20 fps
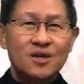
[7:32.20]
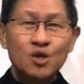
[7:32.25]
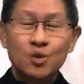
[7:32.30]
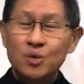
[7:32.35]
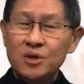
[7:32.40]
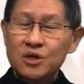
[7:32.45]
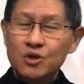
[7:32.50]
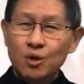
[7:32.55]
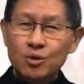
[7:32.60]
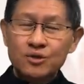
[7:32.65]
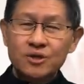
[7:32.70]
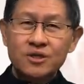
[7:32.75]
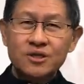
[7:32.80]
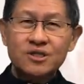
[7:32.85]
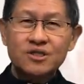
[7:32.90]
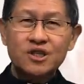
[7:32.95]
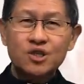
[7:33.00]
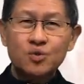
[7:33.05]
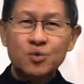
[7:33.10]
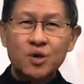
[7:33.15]
You will
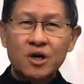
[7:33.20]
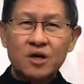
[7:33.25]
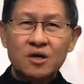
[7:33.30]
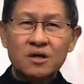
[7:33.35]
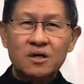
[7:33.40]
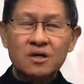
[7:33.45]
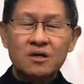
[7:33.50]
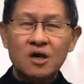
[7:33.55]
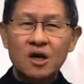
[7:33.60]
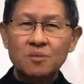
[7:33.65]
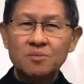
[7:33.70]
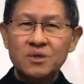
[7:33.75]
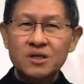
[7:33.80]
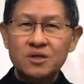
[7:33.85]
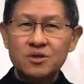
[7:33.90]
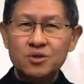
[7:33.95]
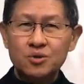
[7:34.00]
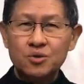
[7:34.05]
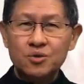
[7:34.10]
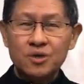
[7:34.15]
notice that we are
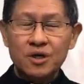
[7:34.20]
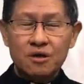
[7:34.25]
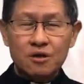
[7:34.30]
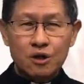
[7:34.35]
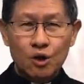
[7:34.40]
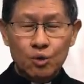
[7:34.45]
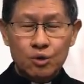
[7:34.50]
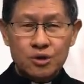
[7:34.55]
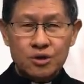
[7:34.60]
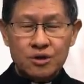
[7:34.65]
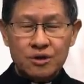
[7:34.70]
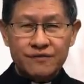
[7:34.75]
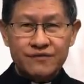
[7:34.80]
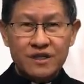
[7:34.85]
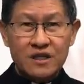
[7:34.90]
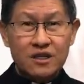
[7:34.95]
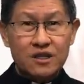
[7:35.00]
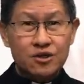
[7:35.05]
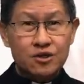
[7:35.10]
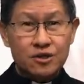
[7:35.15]
coming to the close of
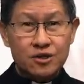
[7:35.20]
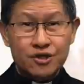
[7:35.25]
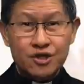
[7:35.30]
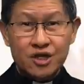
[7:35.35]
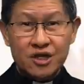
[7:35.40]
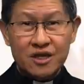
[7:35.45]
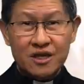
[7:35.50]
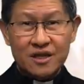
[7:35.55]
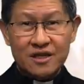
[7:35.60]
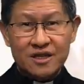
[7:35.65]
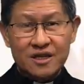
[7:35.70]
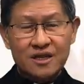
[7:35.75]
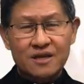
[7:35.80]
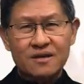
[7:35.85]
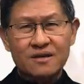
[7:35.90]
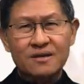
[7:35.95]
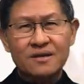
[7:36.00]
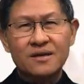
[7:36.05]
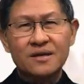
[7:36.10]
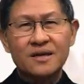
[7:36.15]
the liturgical
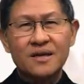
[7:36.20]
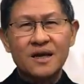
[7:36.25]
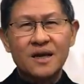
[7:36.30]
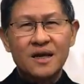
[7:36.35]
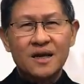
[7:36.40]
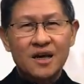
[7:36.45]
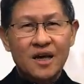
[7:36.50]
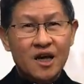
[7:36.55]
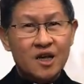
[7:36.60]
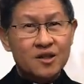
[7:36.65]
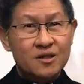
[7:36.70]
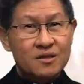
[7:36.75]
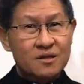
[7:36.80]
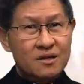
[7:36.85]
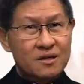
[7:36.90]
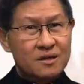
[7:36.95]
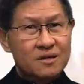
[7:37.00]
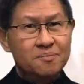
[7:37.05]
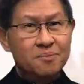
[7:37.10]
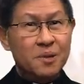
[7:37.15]
year and
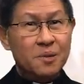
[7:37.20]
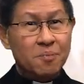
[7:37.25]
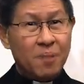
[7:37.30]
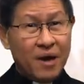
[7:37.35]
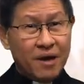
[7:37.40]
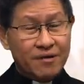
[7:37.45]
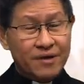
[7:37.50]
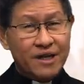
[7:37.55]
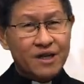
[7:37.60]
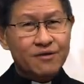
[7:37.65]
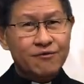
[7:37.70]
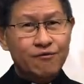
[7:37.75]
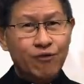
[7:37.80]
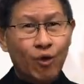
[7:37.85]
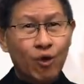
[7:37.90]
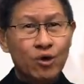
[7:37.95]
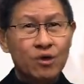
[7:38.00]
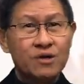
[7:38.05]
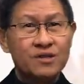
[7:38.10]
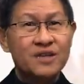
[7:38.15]
preparing
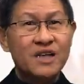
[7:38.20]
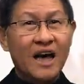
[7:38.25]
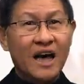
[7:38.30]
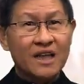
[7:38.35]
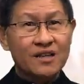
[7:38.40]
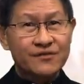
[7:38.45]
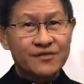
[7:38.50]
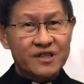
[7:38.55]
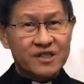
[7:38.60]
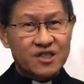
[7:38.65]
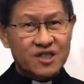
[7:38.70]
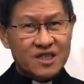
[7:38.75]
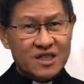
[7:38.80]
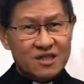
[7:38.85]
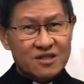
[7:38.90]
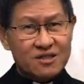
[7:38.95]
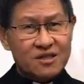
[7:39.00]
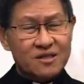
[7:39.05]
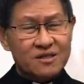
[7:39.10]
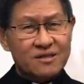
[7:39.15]
for the Advent
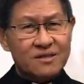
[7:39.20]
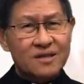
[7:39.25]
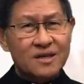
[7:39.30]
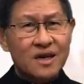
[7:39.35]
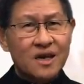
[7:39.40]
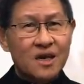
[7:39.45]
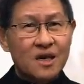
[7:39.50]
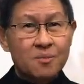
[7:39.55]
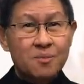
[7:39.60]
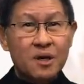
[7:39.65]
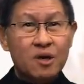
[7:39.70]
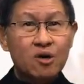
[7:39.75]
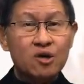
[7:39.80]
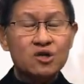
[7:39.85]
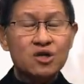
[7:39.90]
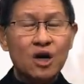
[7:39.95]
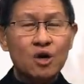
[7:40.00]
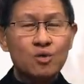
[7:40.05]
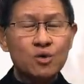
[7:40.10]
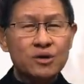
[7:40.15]
season
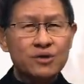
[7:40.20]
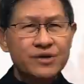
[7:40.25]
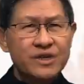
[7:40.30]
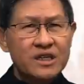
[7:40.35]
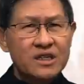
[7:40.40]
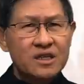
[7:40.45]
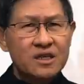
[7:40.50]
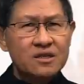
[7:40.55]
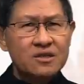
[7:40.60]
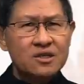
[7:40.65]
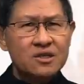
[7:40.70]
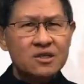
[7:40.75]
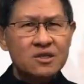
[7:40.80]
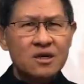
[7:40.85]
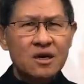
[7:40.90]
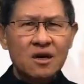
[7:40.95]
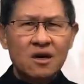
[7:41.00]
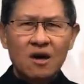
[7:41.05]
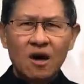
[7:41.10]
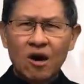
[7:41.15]
because our readings
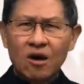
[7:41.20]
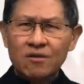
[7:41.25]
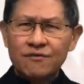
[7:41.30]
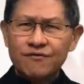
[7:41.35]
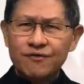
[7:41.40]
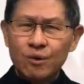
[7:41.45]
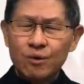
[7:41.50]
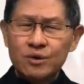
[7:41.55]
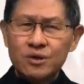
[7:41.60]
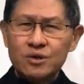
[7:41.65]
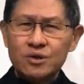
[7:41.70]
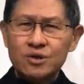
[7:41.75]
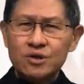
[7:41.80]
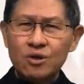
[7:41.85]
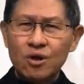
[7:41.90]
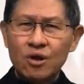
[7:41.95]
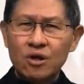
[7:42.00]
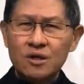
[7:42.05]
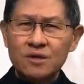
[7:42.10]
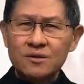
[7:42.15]
are focused
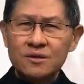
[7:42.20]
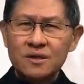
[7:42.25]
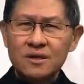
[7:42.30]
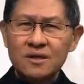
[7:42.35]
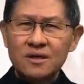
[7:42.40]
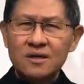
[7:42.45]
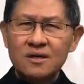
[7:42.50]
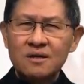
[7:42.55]
on